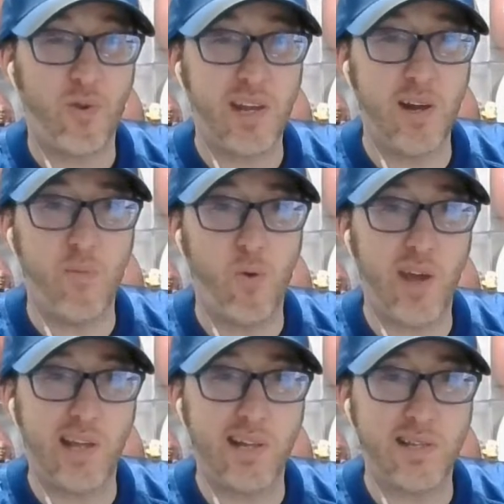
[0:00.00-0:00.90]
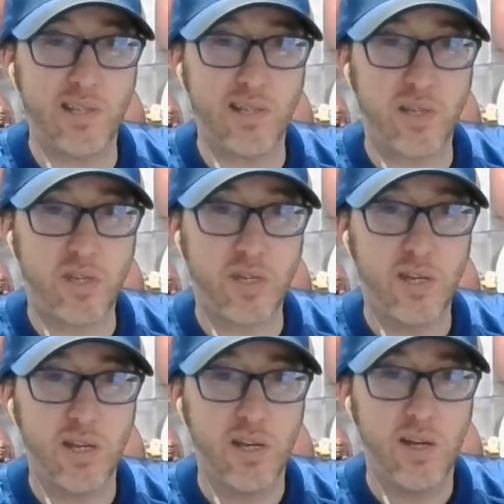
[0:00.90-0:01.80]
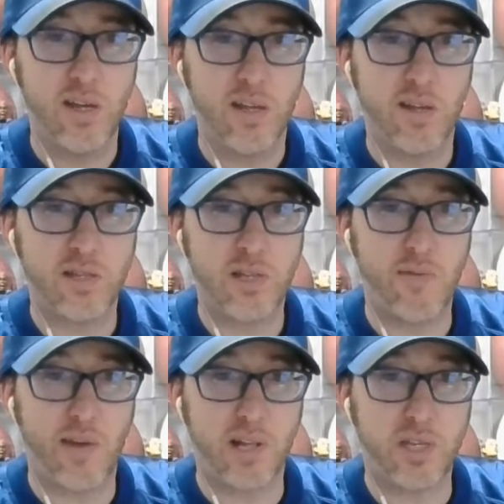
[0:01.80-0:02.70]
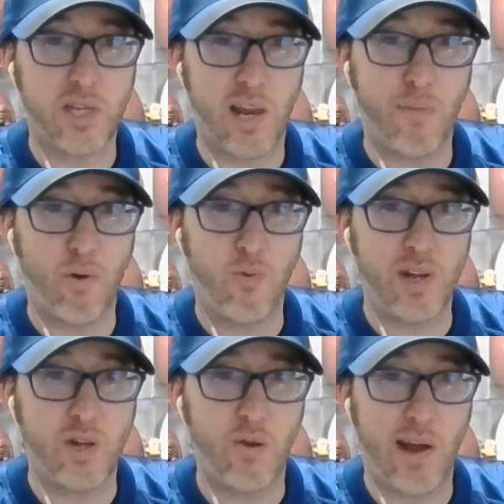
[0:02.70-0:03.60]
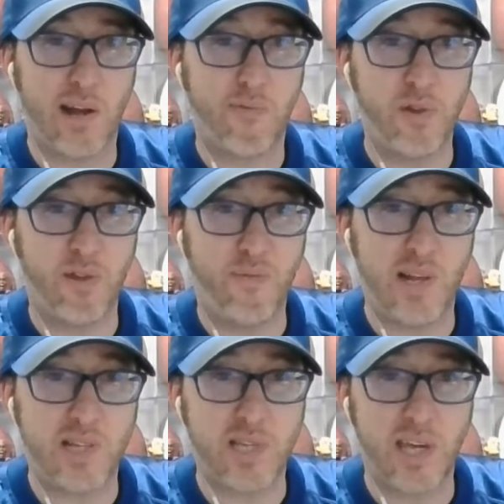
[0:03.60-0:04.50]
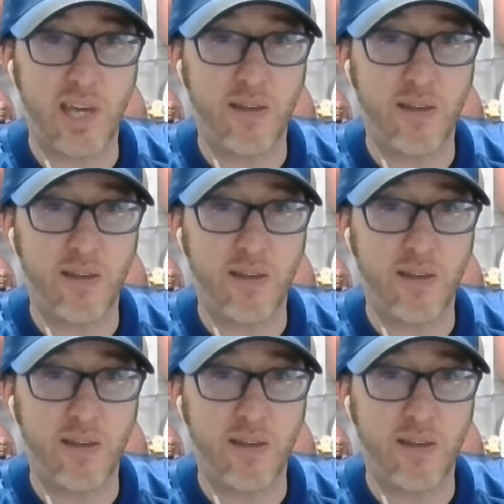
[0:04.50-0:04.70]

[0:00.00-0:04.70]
Freedom wins. Set up a redirect for the Fitzy.